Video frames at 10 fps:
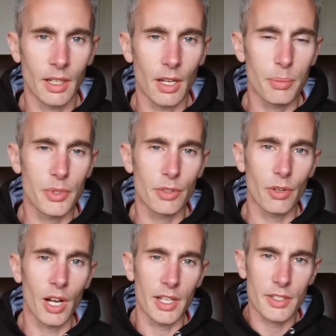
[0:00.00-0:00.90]
Open
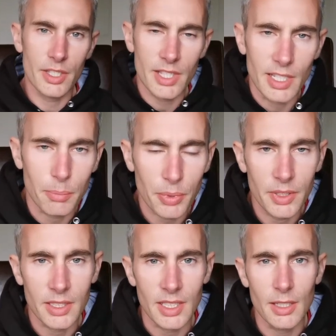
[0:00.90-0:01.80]
your eyes. Sleep
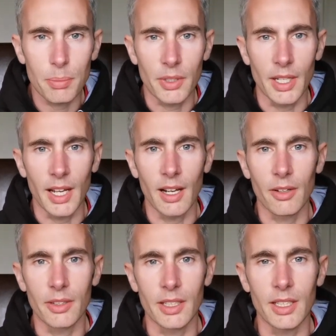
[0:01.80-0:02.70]
deeper
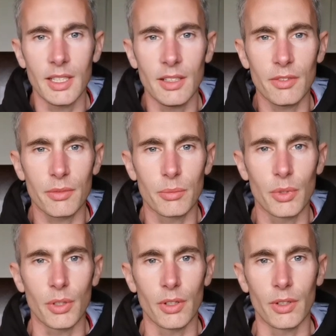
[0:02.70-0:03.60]
now. Even
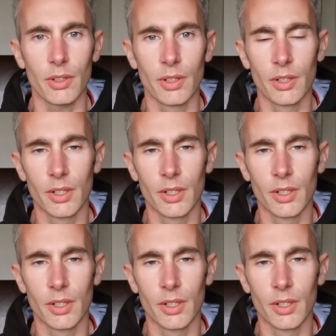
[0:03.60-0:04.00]
more.